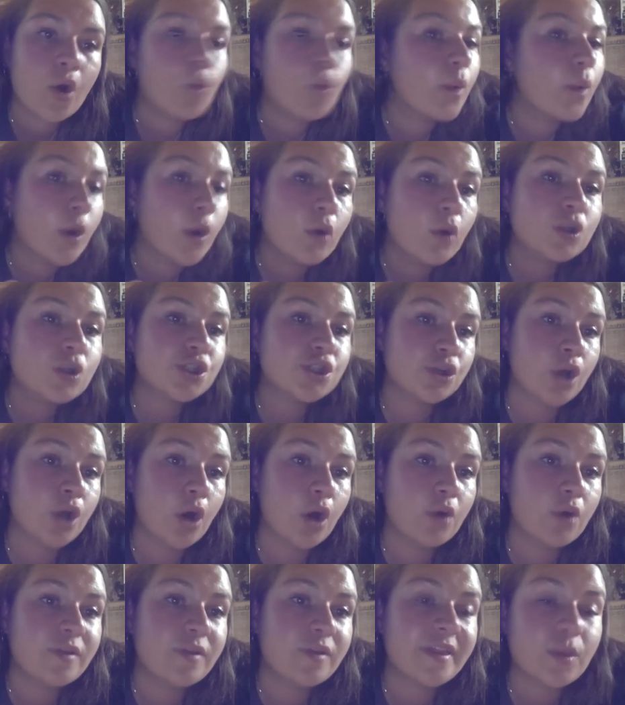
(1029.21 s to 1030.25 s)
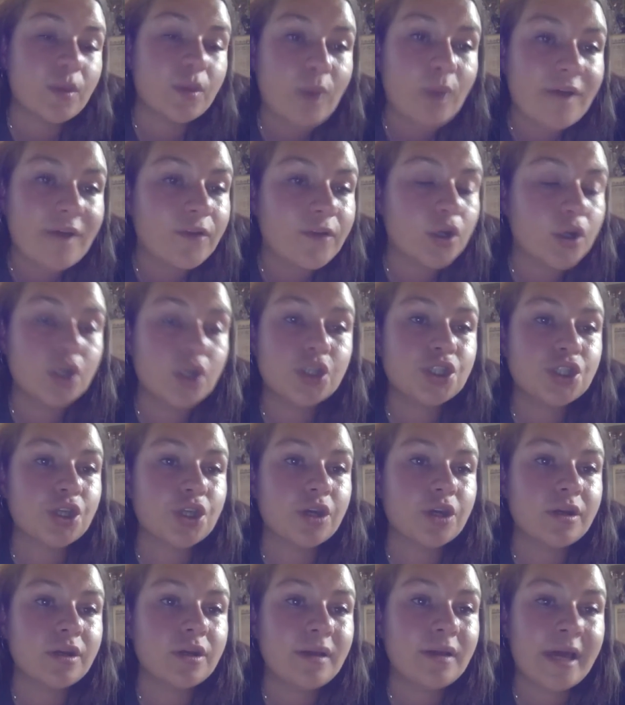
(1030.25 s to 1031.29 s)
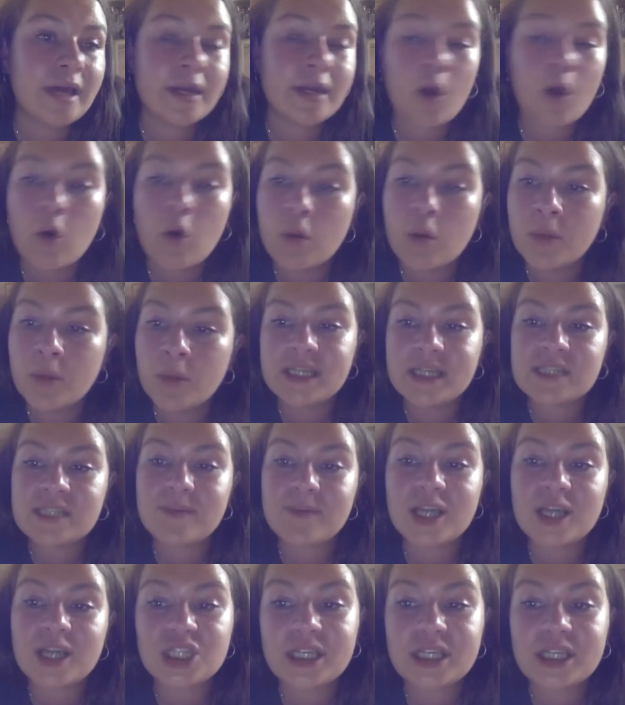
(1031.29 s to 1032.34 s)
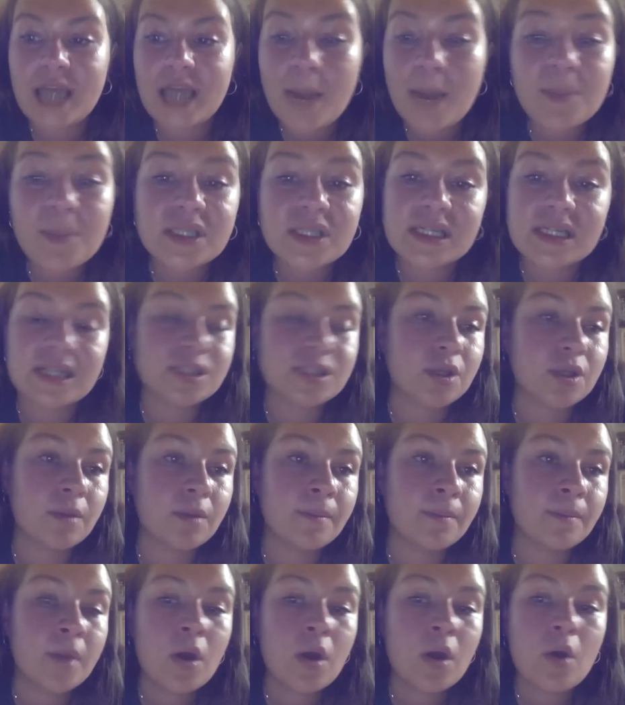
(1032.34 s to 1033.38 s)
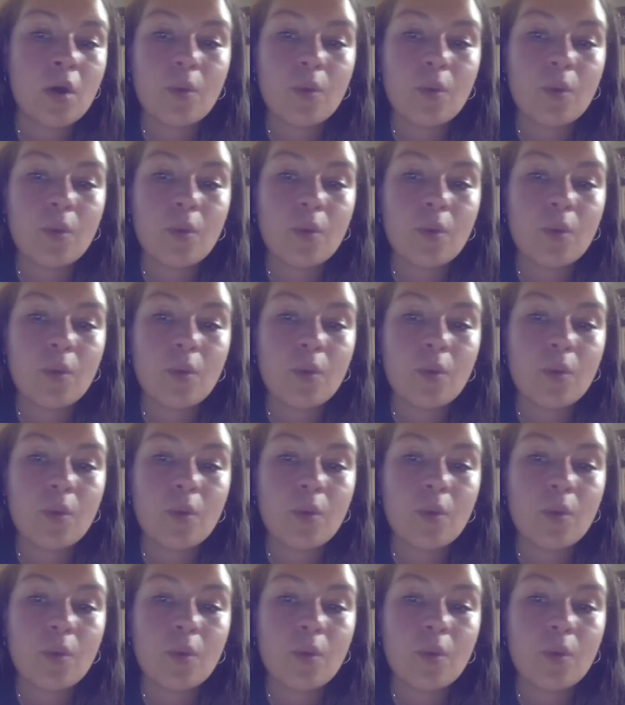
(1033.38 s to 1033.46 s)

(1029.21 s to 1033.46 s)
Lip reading: we also know that the revolution and ultimately smashing capitalism